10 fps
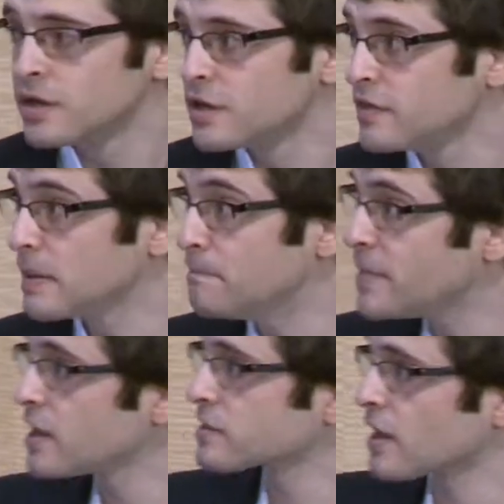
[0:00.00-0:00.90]
In the
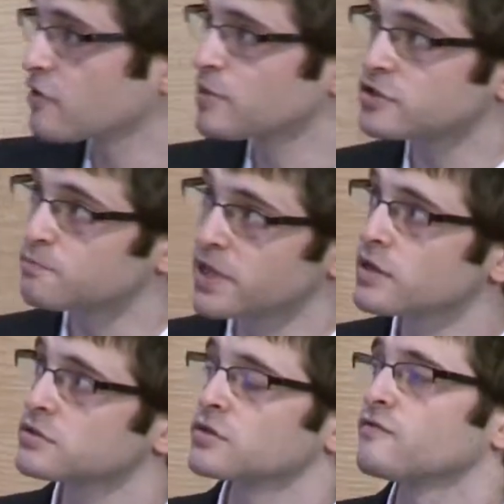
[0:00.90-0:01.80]
minute that I've been
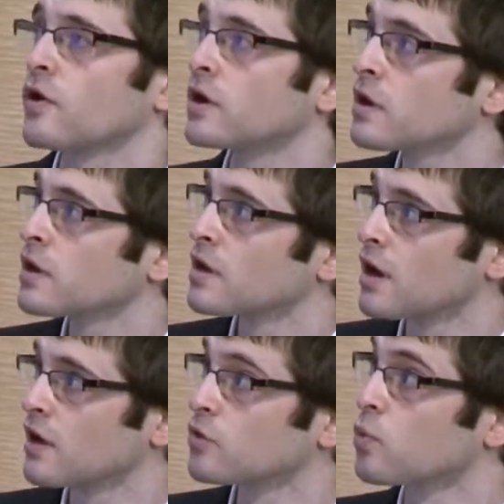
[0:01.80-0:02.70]
speaking so far,
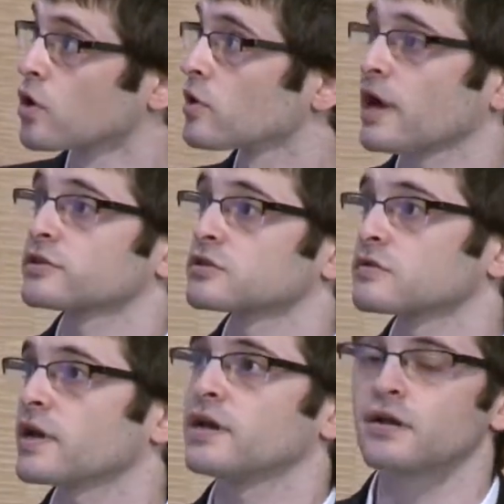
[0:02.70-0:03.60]
uh, the world has
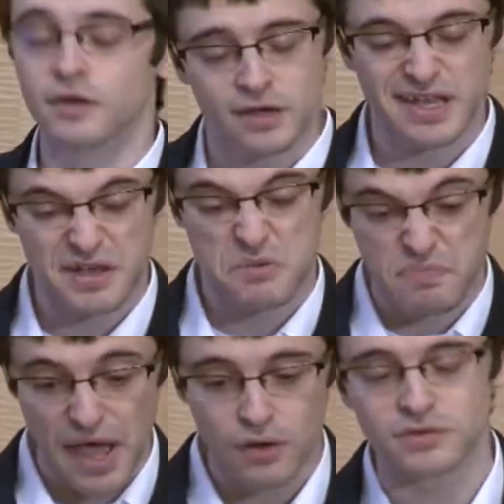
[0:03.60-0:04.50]
created
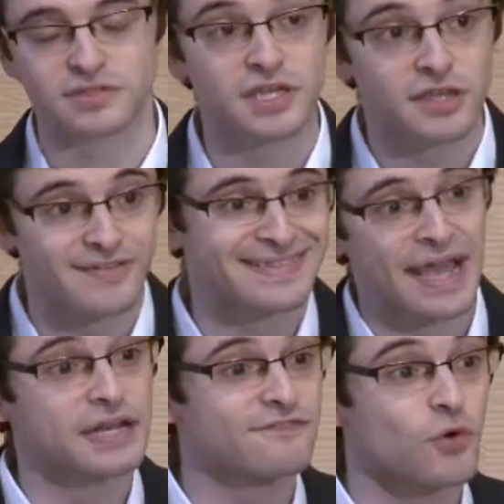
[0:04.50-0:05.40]
about
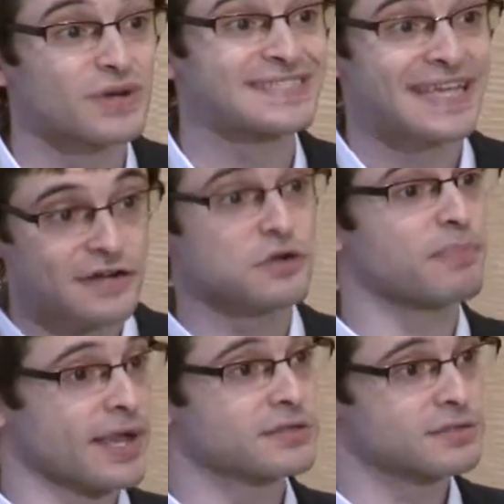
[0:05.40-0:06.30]
694
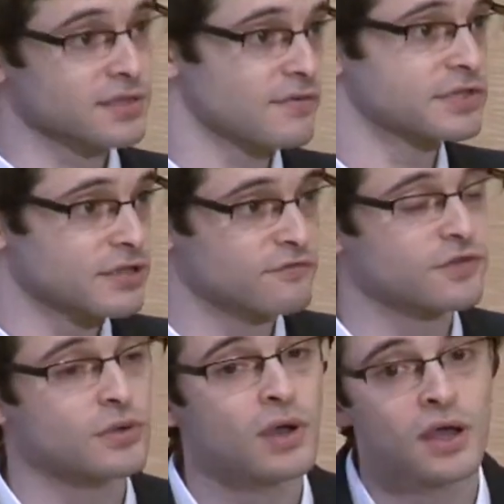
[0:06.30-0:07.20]
terabytes, give or take a
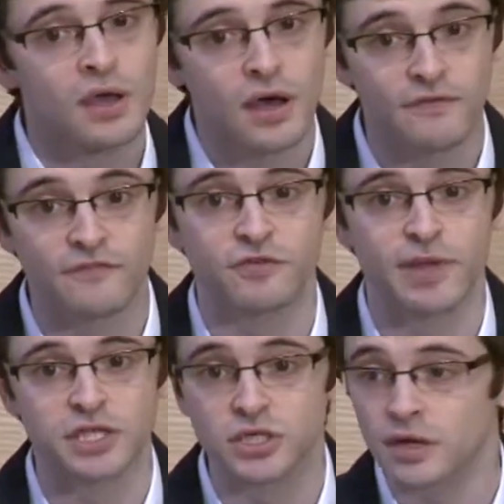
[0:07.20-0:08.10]
few, of
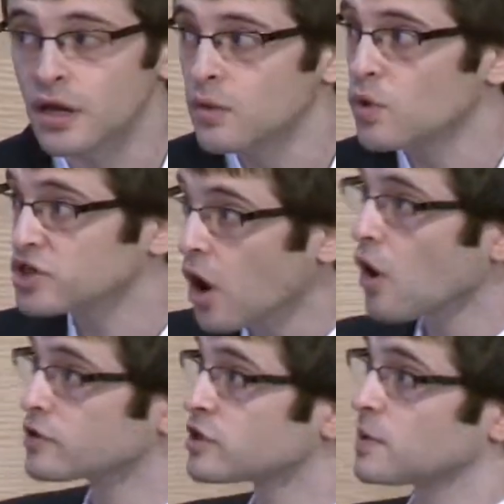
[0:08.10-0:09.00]
information, which
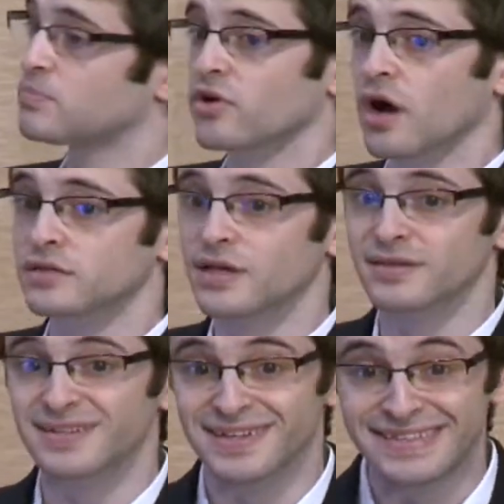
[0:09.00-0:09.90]
all needs to be
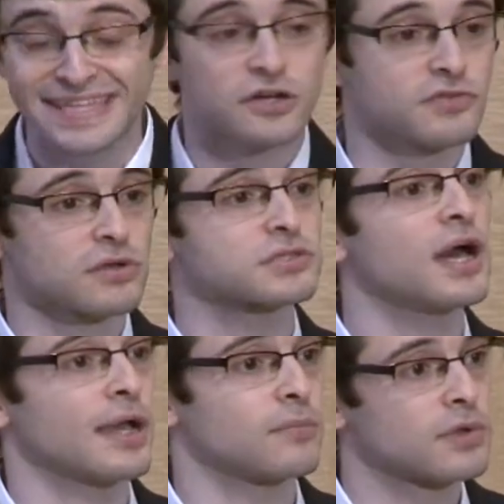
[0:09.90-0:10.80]
processed in near real
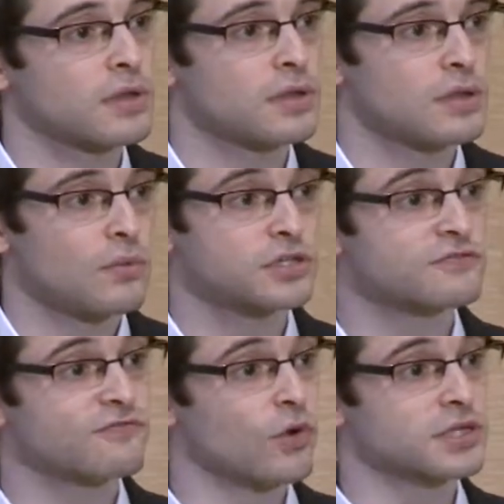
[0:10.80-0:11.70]
time, which
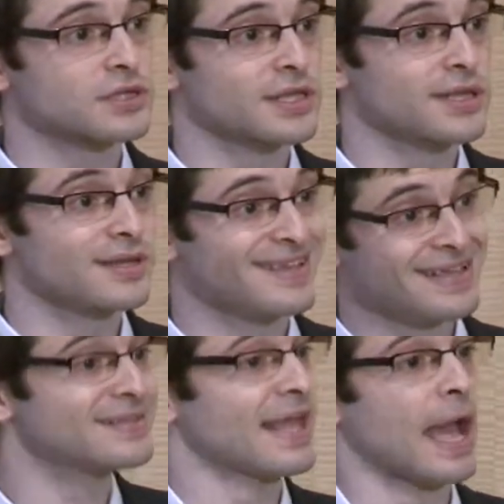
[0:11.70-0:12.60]
unfortunately
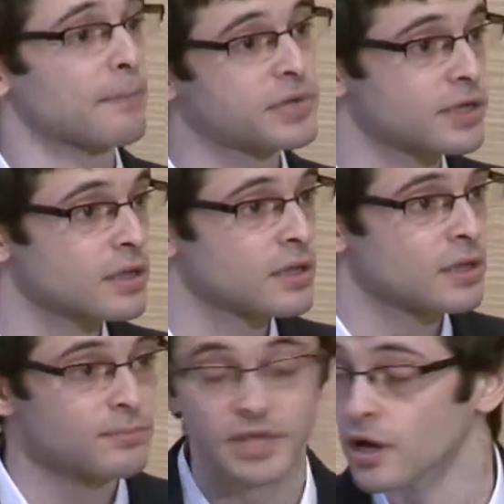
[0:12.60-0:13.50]
isn't happening
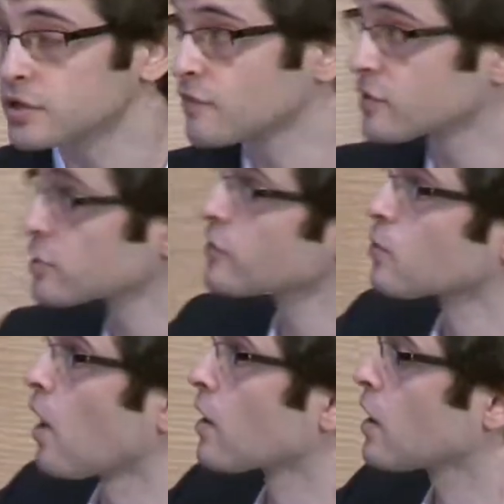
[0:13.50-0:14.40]
because of this other
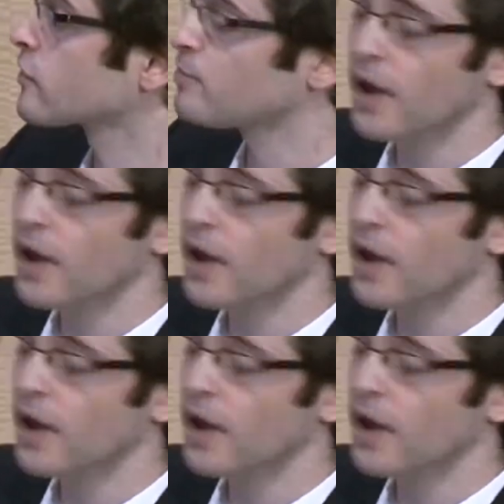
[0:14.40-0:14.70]
wall called the